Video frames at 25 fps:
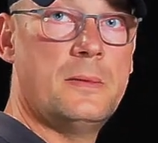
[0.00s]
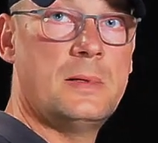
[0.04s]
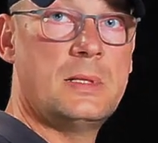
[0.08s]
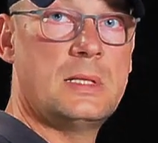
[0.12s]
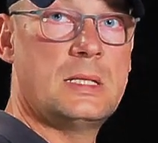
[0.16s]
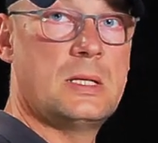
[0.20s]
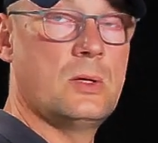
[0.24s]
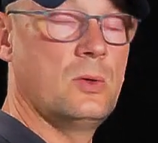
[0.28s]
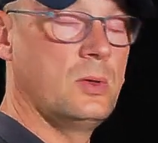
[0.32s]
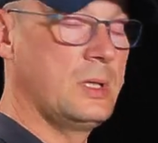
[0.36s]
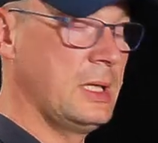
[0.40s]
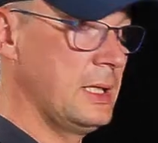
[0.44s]

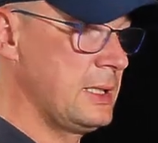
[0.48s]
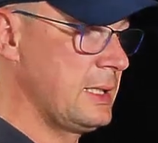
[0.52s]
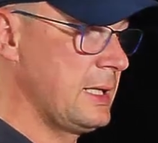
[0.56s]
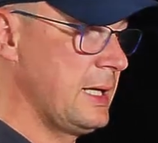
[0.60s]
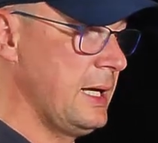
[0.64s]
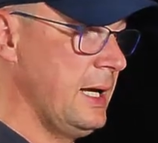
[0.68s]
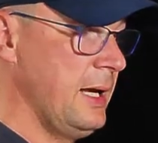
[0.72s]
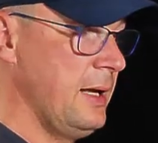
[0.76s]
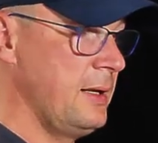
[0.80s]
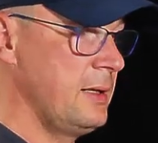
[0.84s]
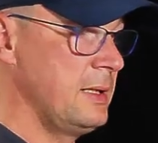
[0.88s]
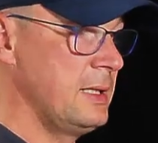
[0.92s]
so that
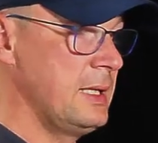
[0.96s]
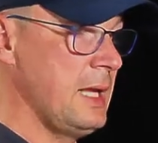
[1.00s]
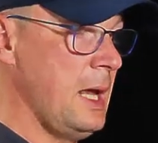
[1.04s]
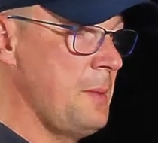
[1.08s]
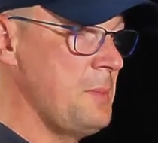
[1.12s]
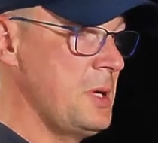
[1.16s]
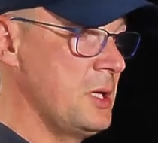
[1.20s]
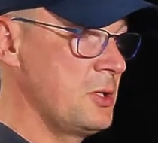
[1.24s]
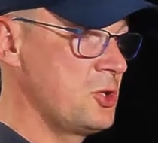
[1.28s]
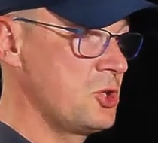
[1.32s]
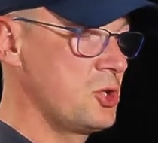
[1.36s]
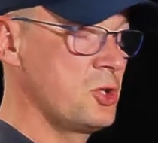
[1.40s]
can
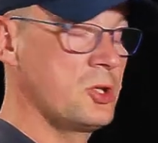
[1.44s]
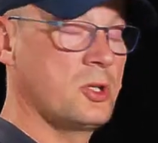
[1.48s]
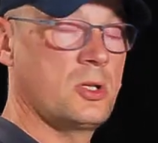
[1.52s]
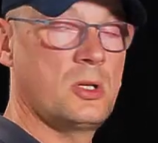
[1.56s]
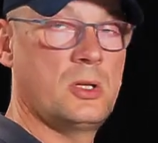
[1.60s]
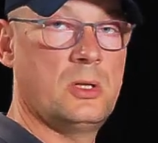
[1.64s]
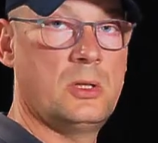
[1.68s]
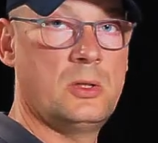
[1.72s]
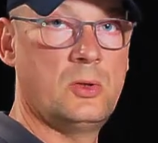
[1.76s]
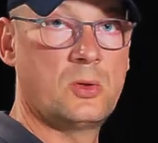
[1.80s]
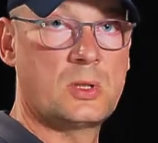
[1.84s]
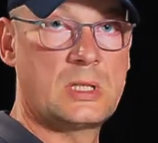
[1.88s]
damage
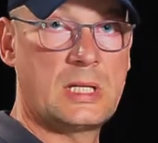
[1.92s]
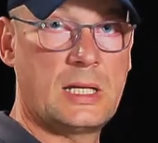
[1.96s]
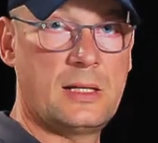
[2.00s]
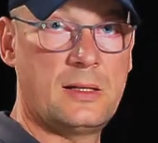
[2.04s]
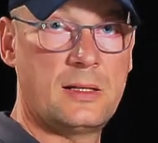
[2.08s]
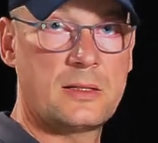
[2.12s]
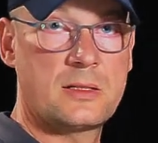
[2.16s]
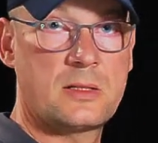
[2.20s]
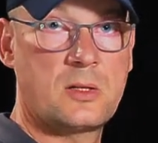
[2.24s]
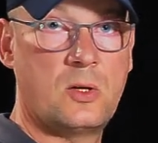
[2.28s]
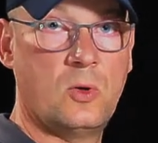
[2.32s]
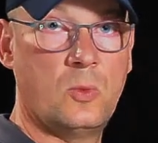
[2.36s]
your
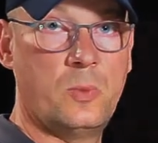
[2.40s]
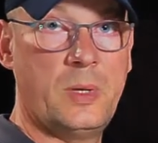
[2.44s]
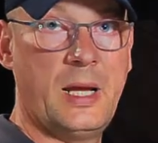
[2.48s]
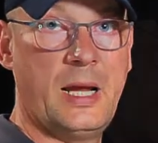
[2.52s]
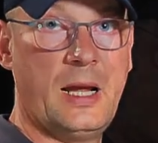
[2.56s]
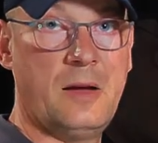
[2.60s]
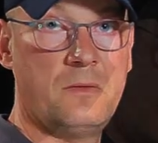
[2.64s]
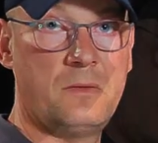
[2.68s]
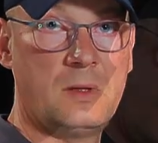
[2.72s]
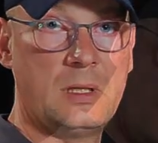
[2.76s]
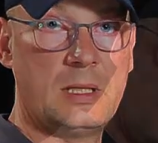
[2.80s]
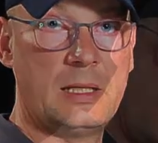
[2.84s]
telescope
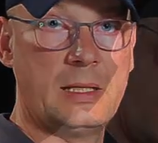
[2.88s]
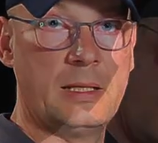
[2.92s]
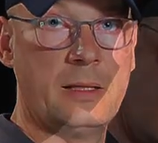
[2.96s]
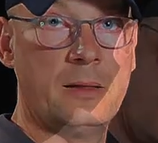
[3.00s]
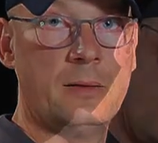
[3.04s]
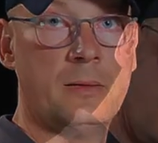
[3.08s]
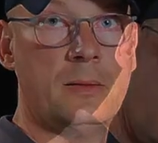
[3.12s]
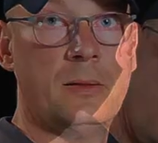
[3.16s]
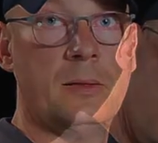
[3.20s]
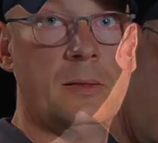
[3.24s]
heavily